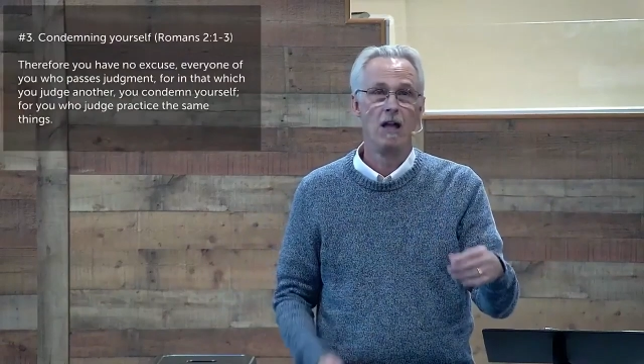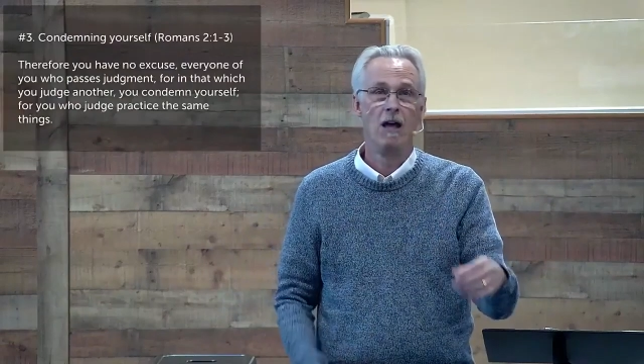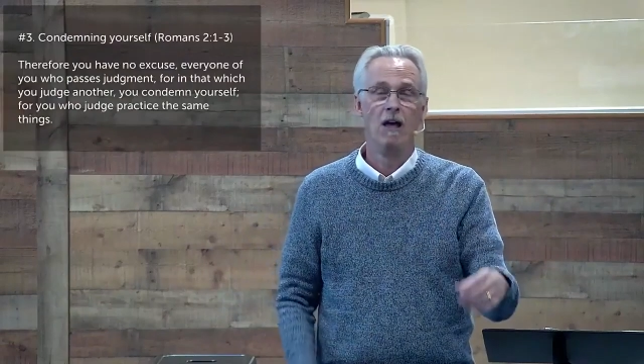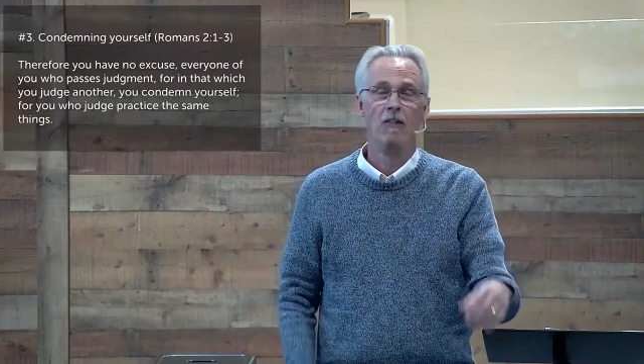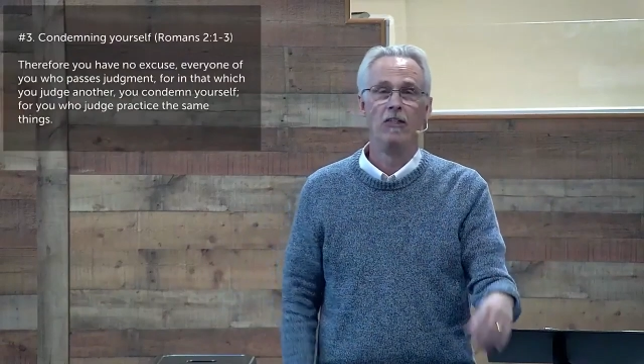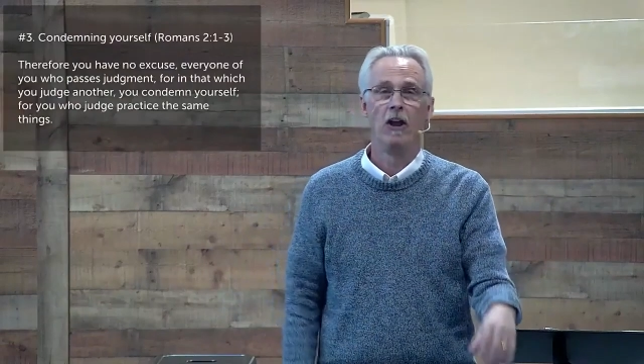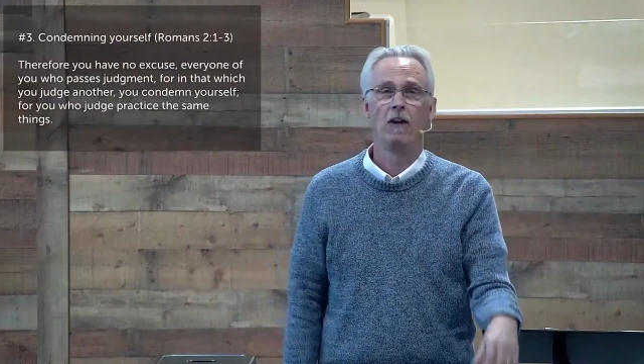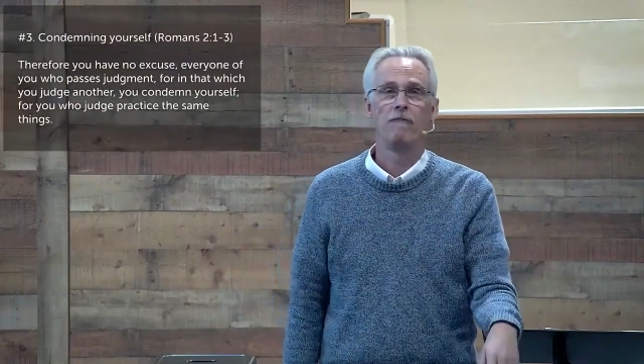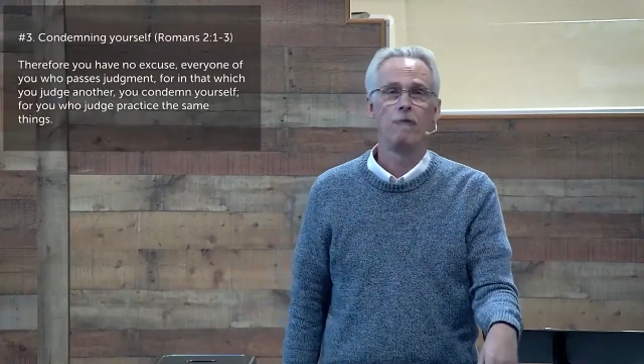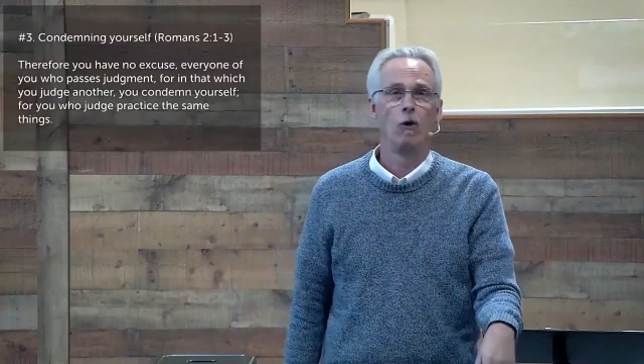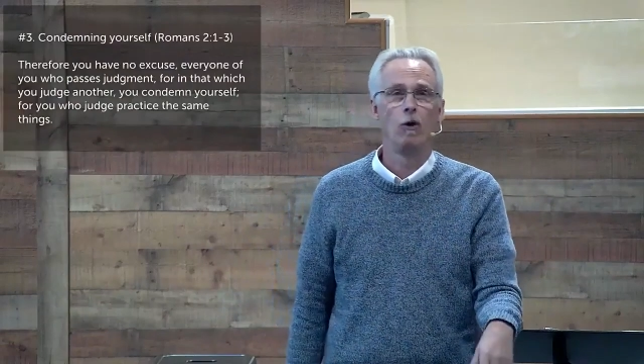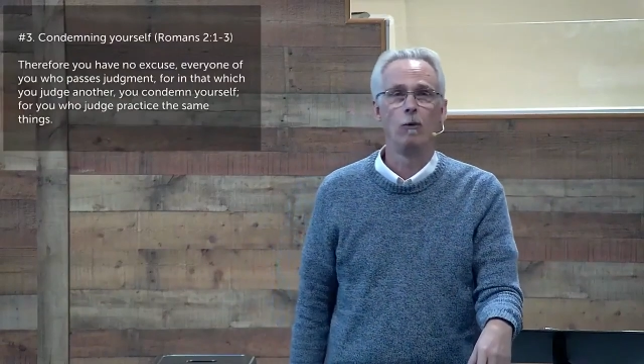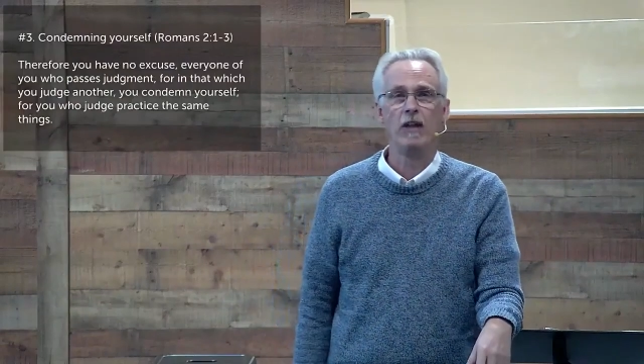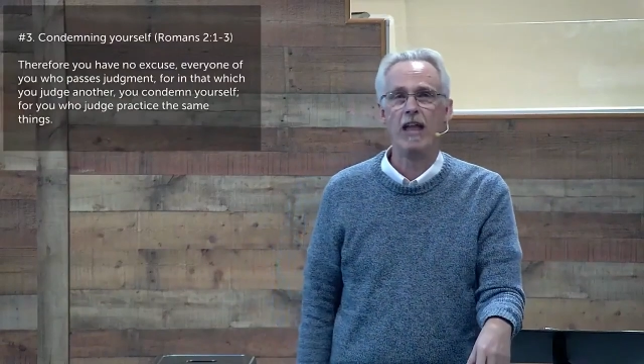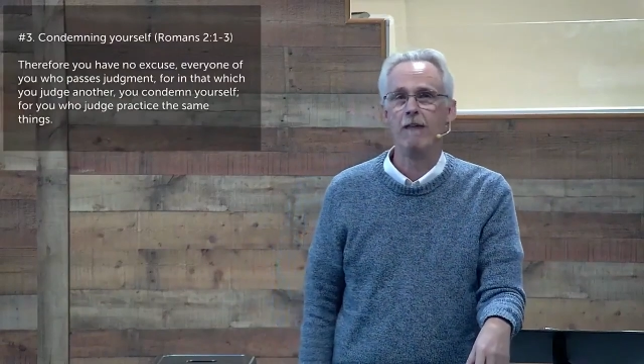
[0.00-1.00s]
Therefore,
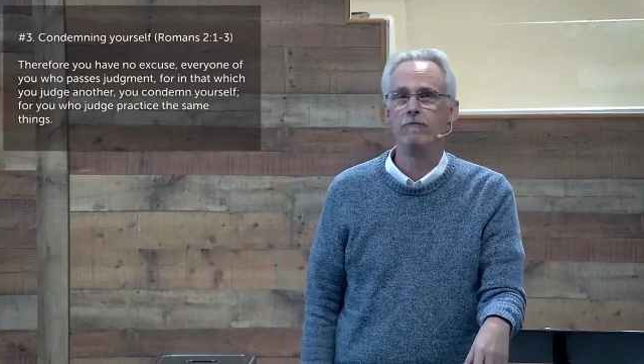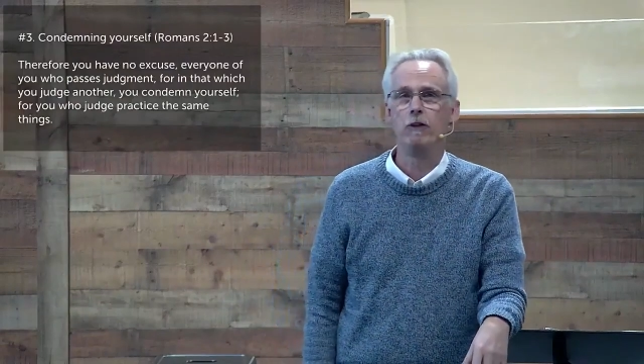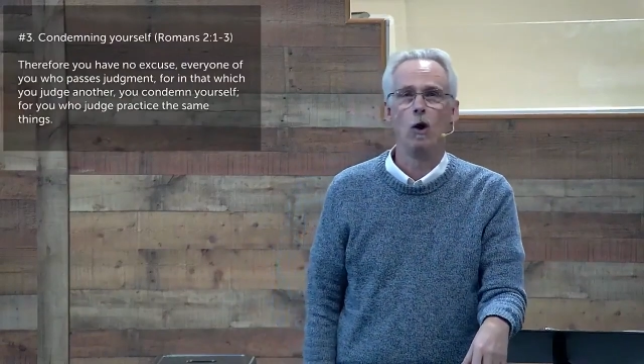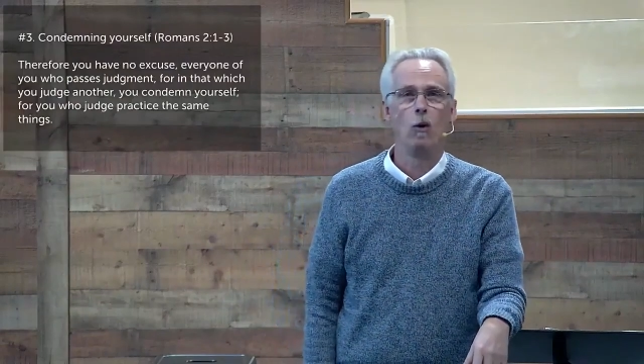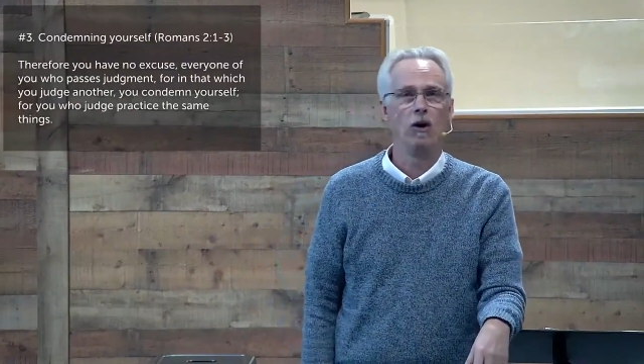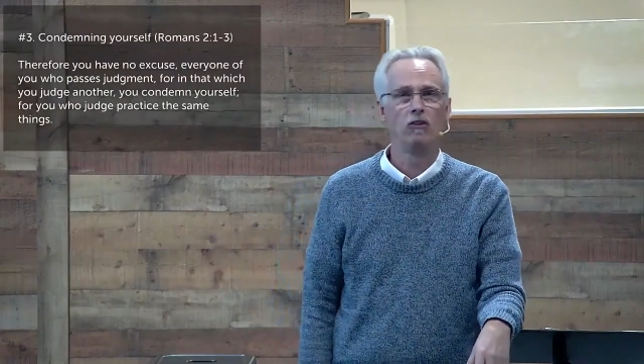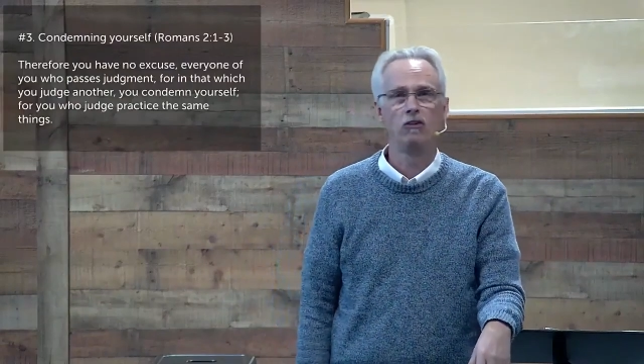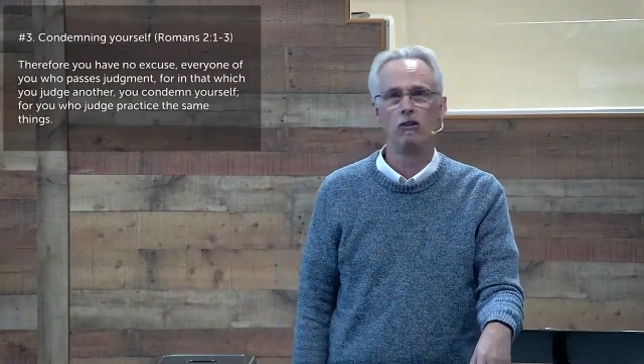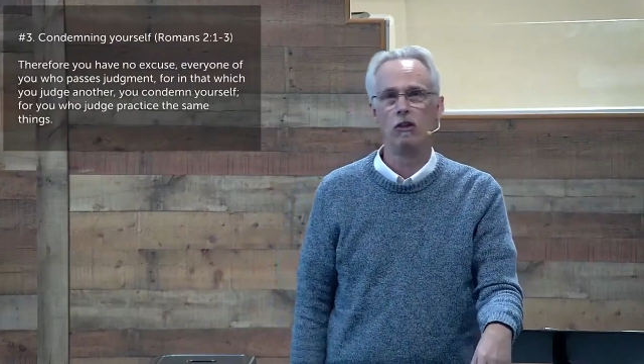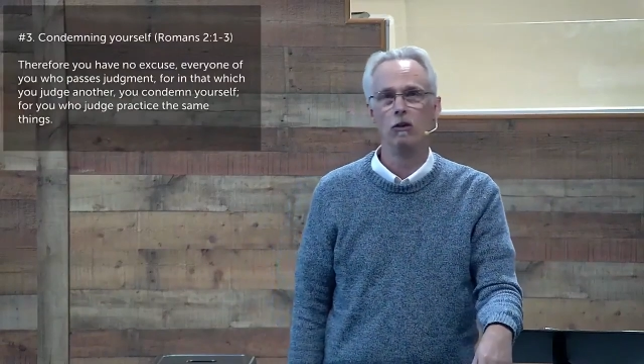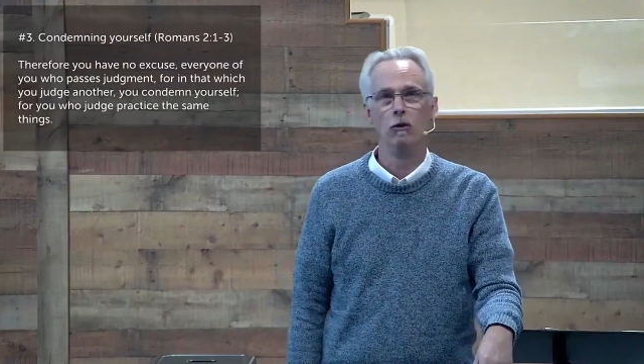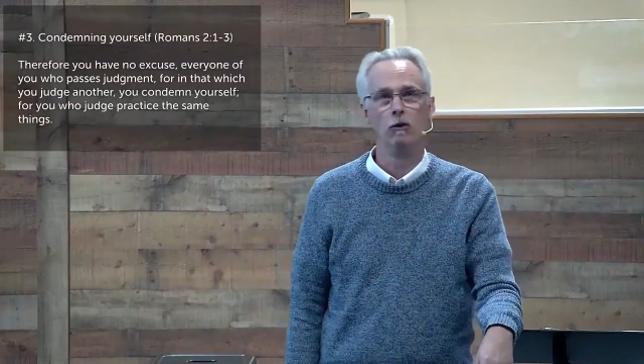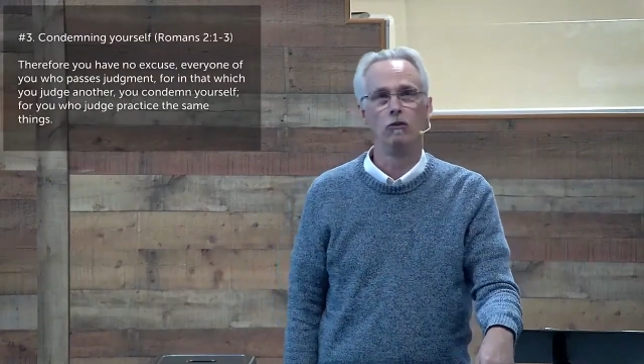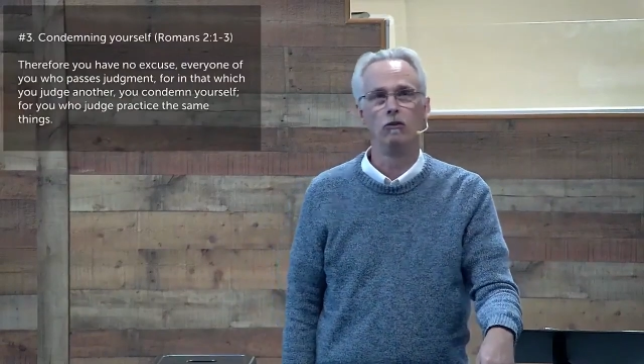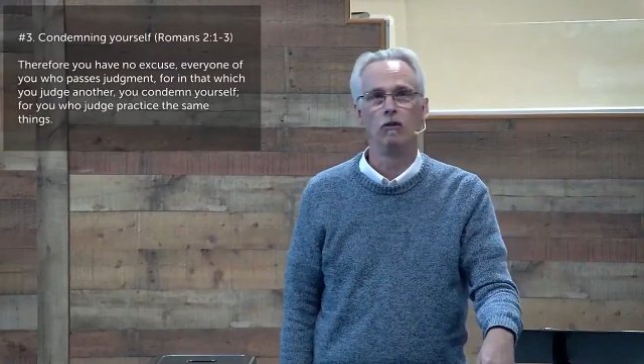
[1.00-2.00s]
we have no
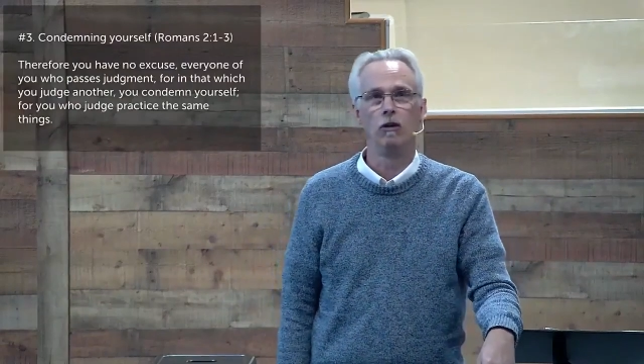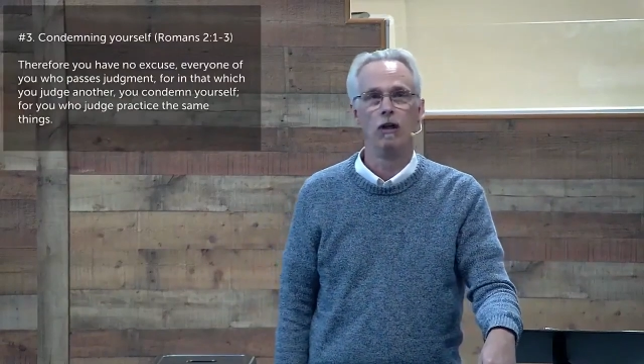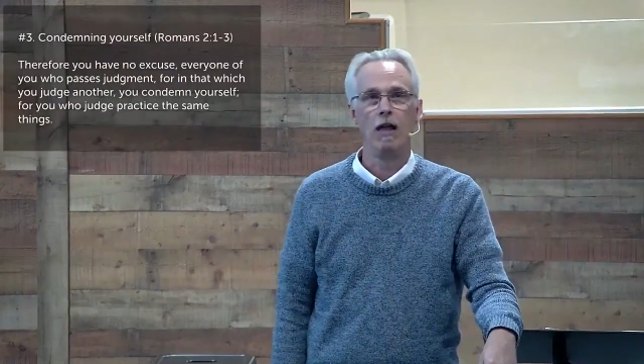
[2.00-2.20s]
excuse.